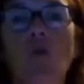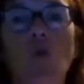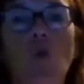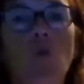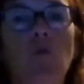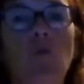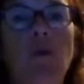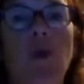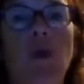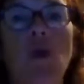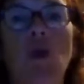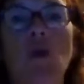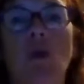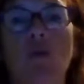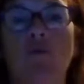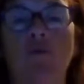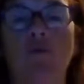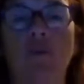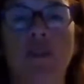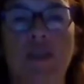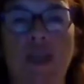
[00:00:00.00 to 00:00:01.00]
forming
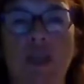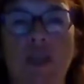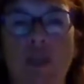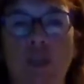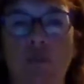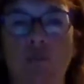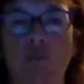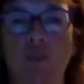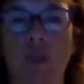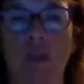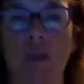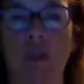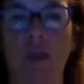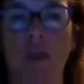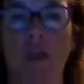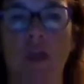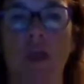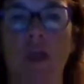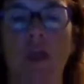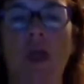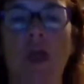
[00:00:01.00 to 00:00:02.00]
conversation with
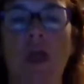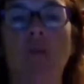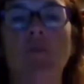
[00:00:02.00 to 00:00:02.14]
her.